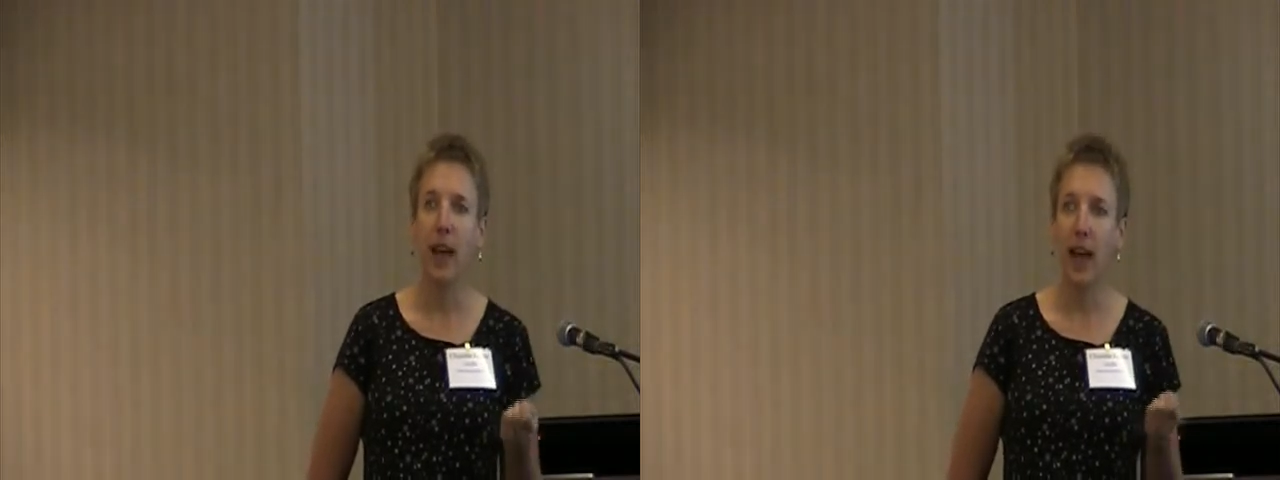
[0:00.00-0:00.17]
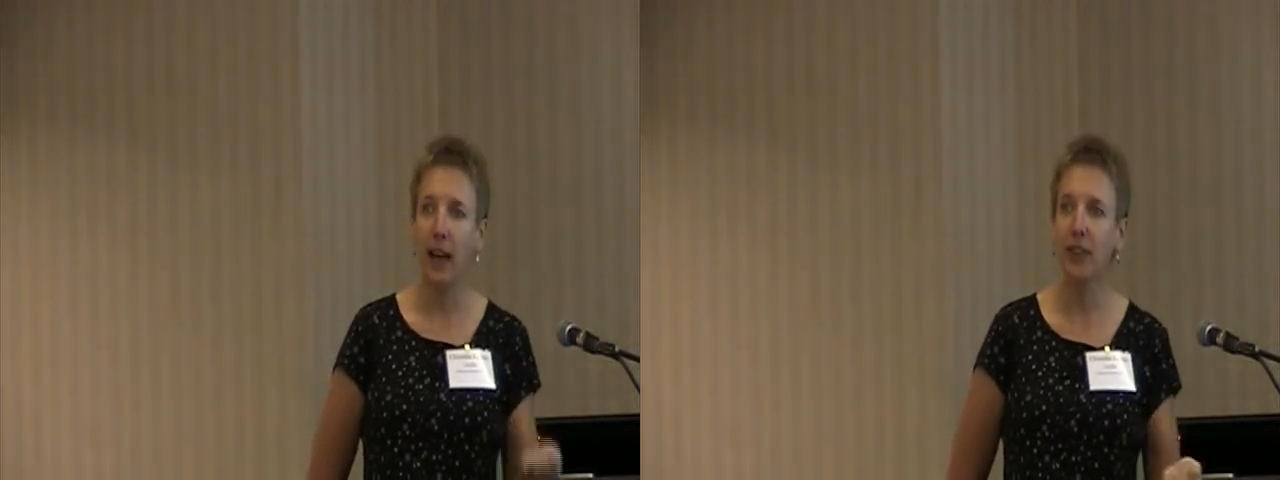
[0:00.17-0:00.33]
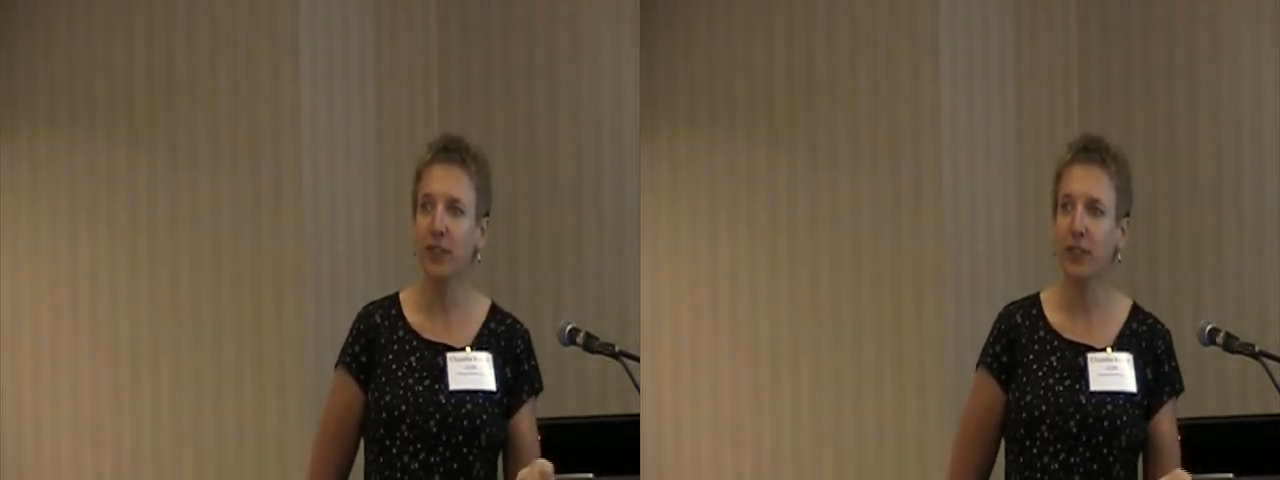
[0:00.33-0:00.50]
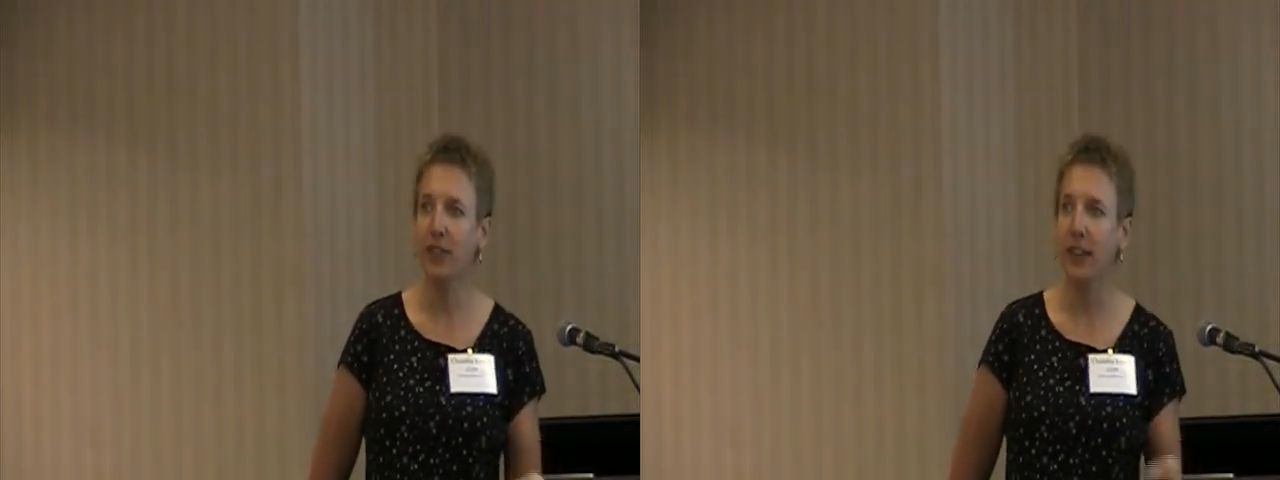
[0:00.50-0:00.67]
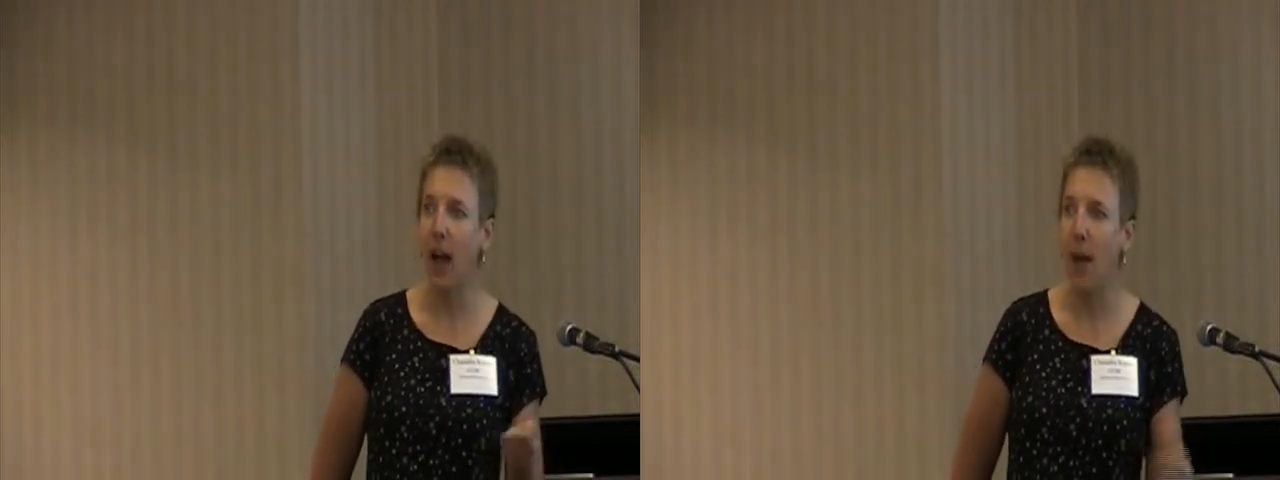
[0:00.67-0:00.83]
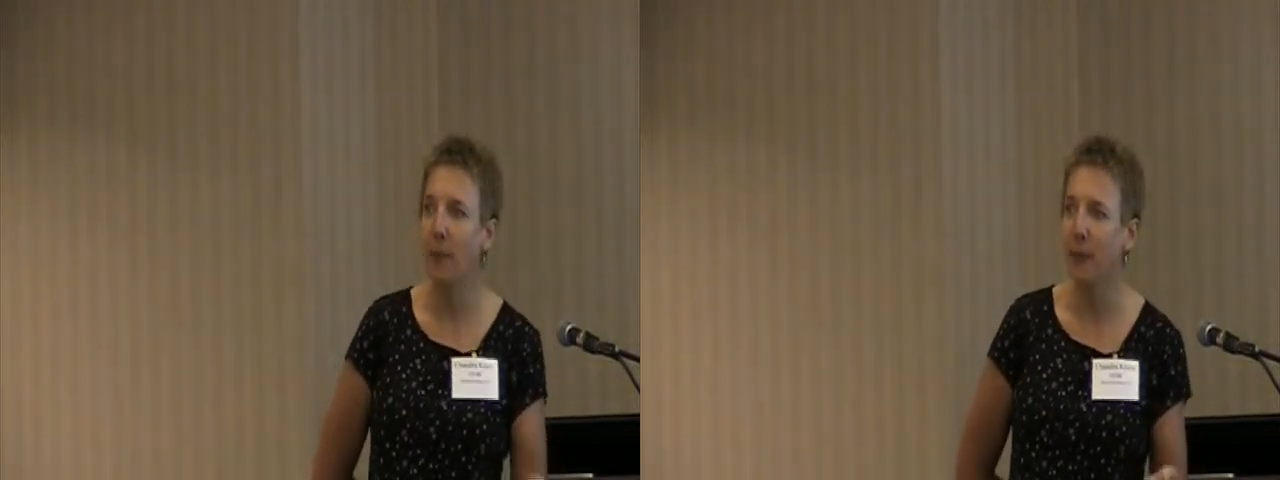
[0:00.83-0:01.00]
actually
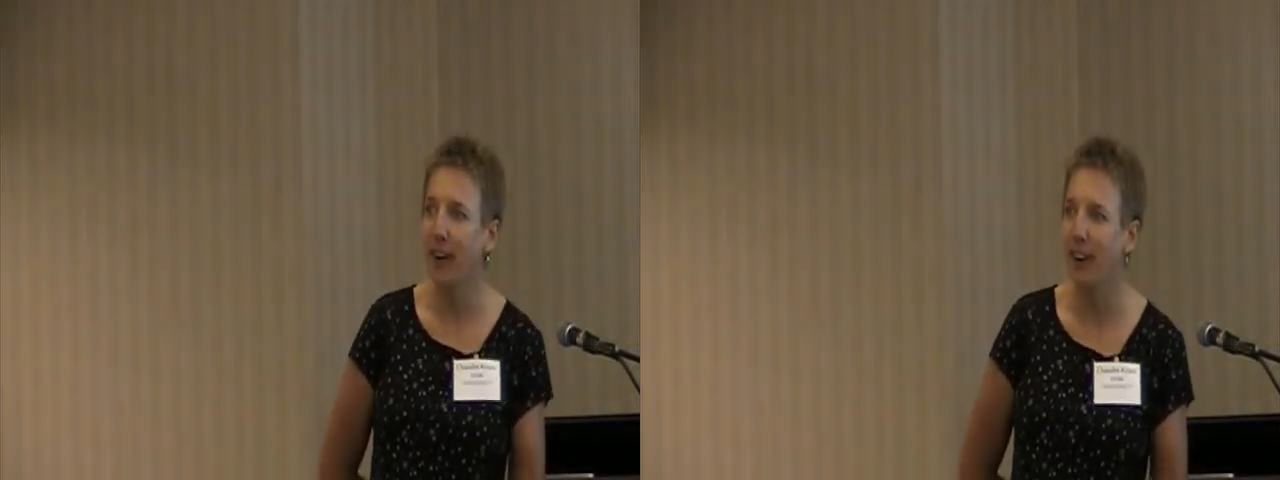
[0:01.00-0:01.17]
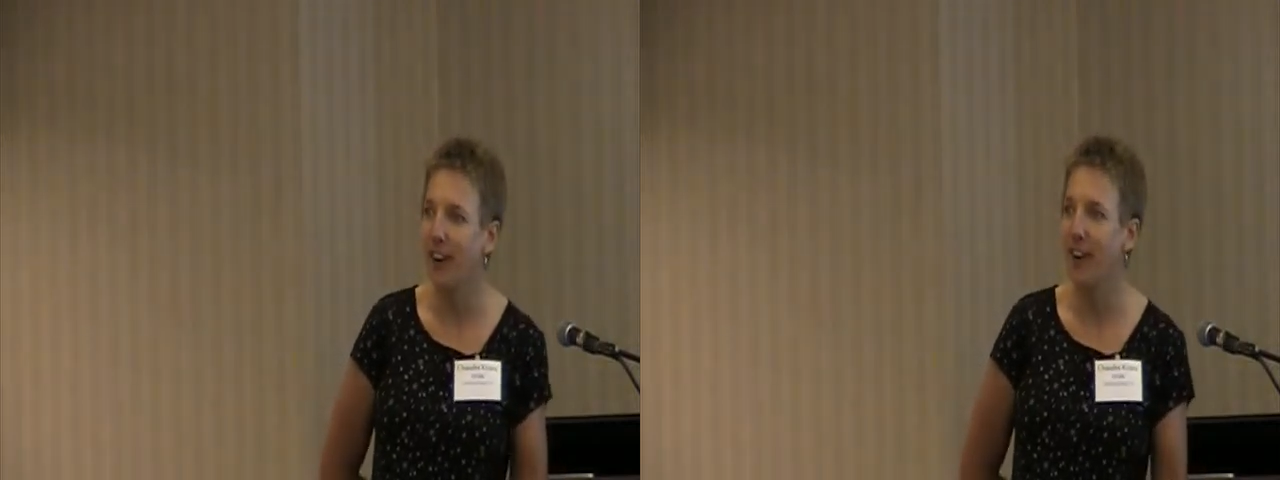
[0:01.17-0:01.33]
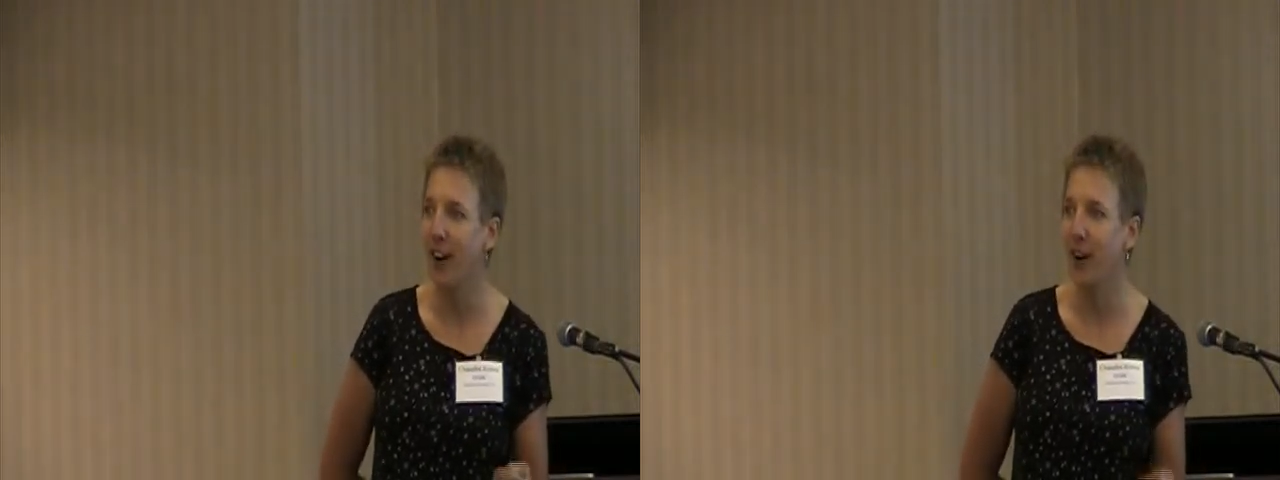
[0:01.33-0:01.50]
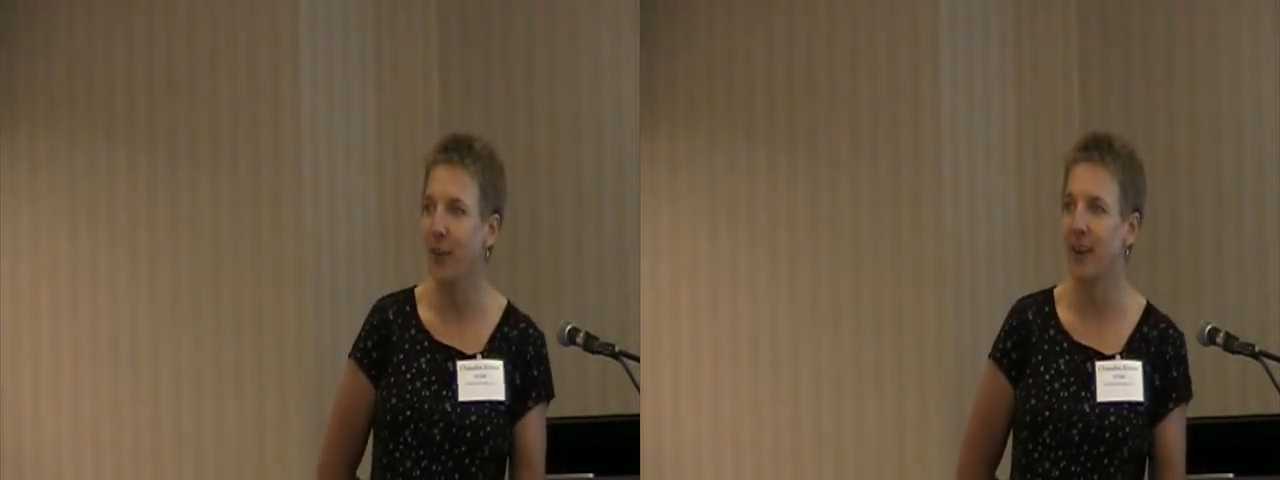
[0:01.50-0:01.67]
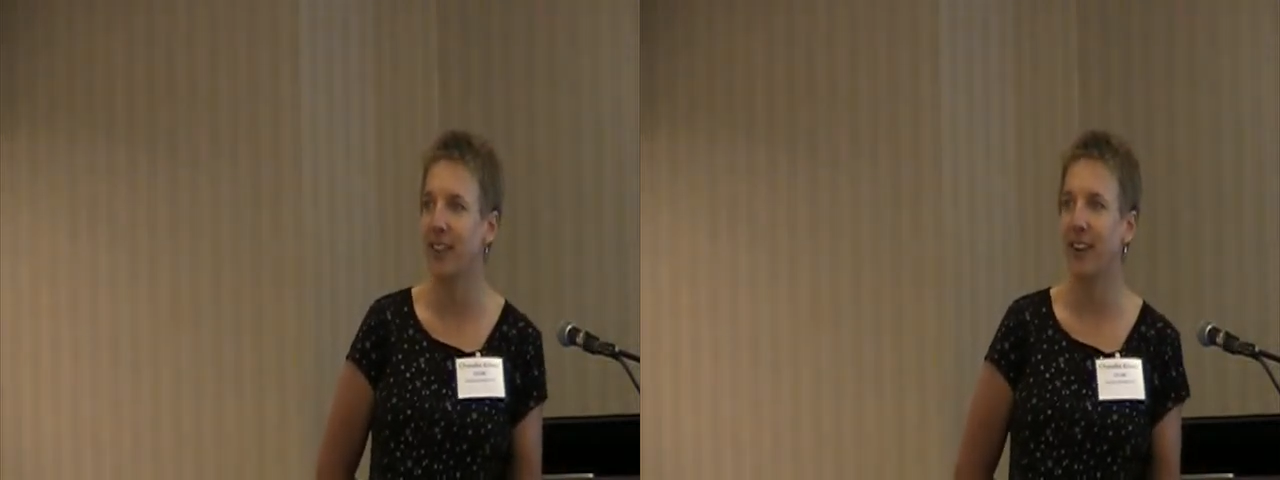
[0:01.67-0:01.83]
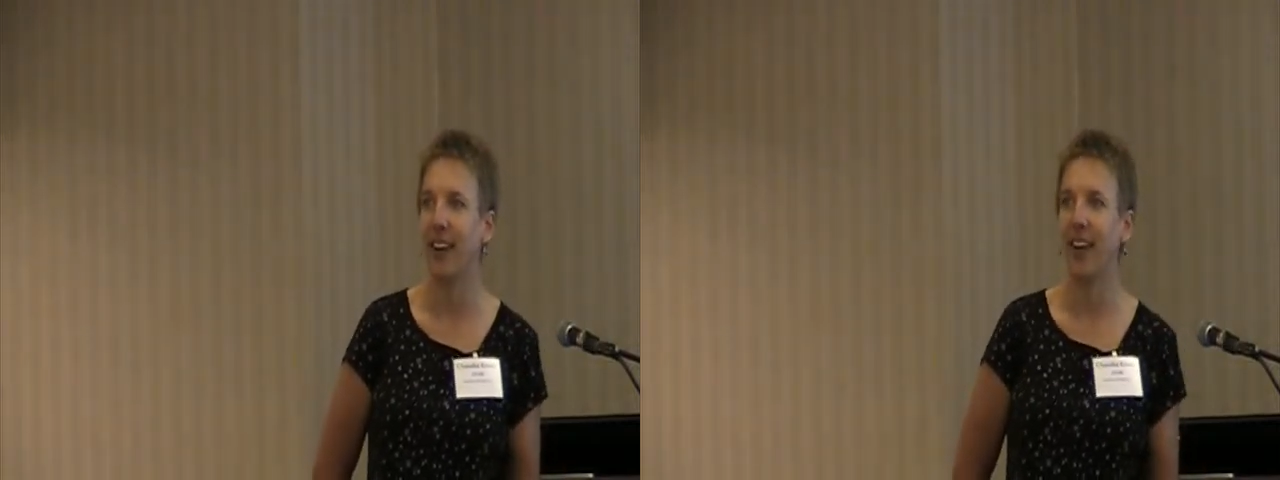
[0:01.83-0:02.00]
operate on hardware
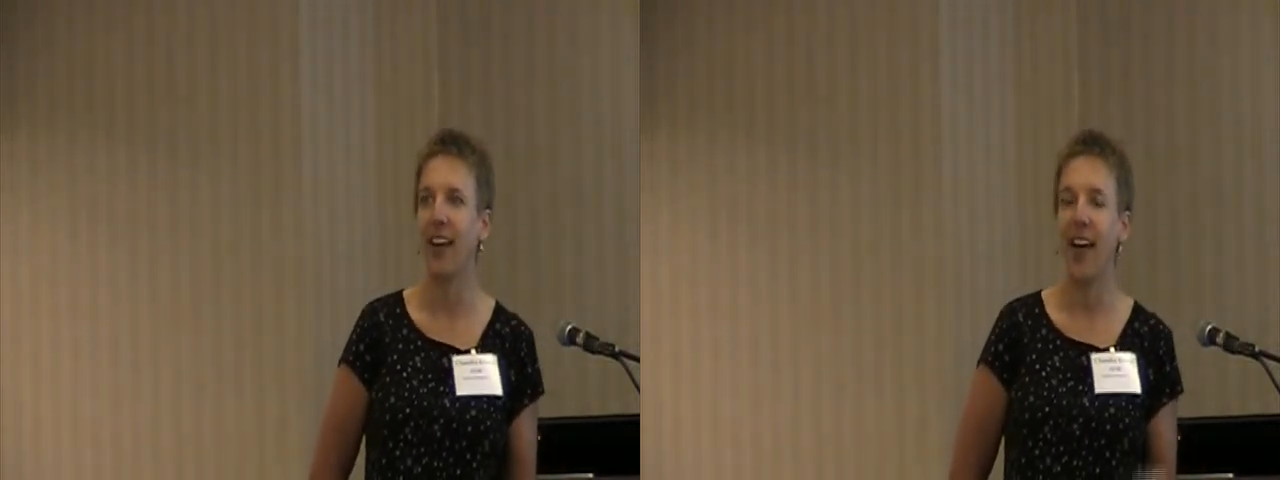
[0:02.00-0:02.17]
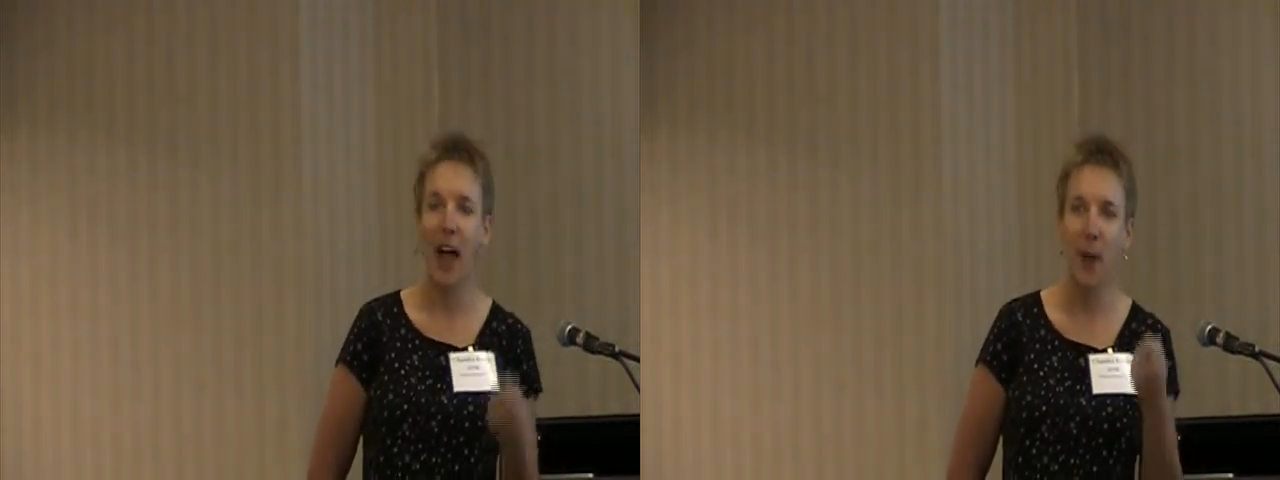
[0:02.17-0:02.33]
today,